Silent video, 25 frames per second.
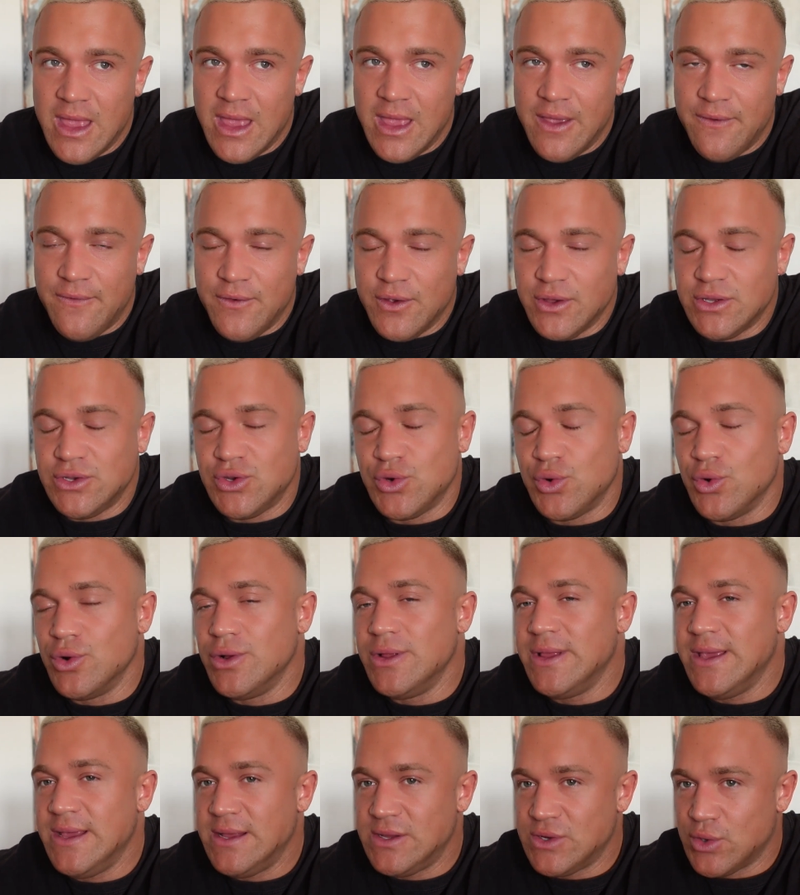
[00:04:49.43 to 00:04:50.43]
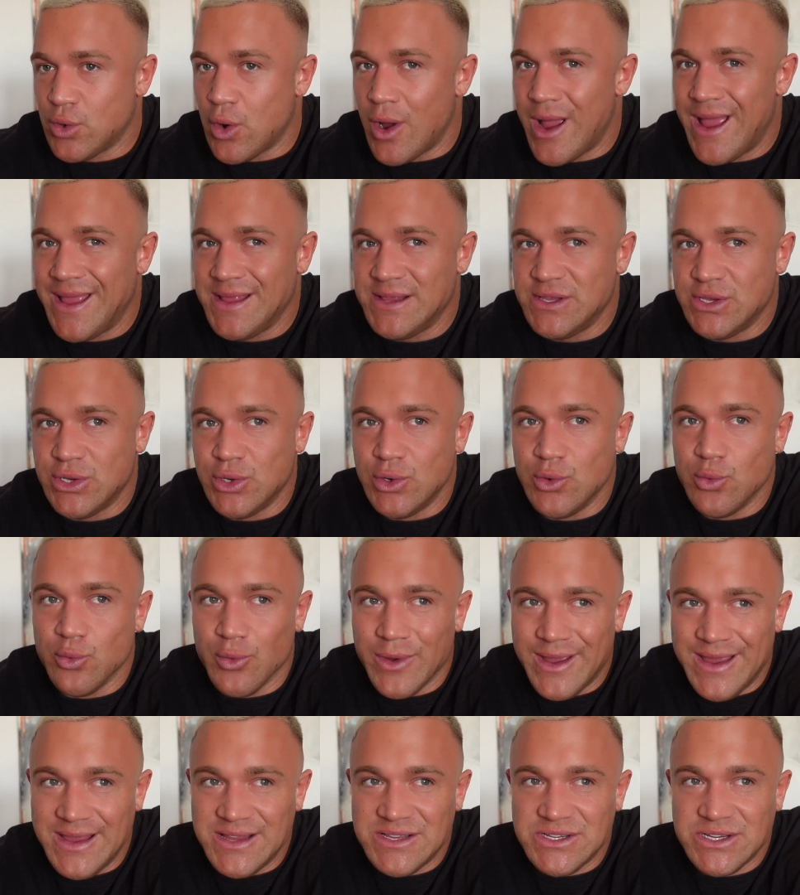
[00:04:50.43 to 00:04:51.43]
If you're truly trying to
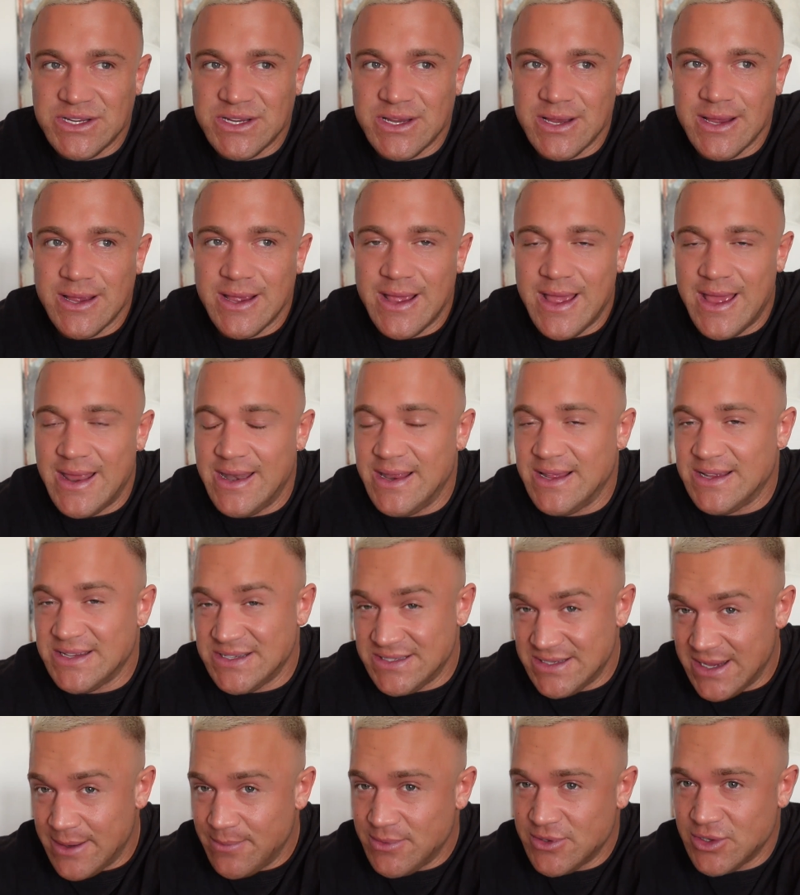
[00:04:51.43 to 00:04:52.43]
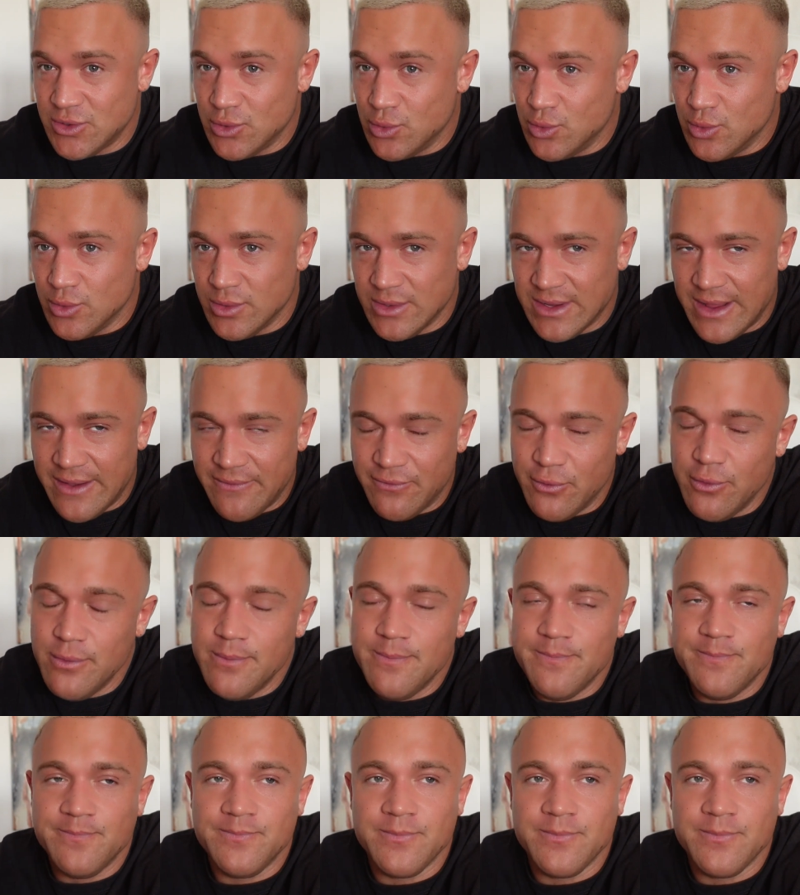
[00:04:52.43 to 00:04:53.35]
reach an exceptional level,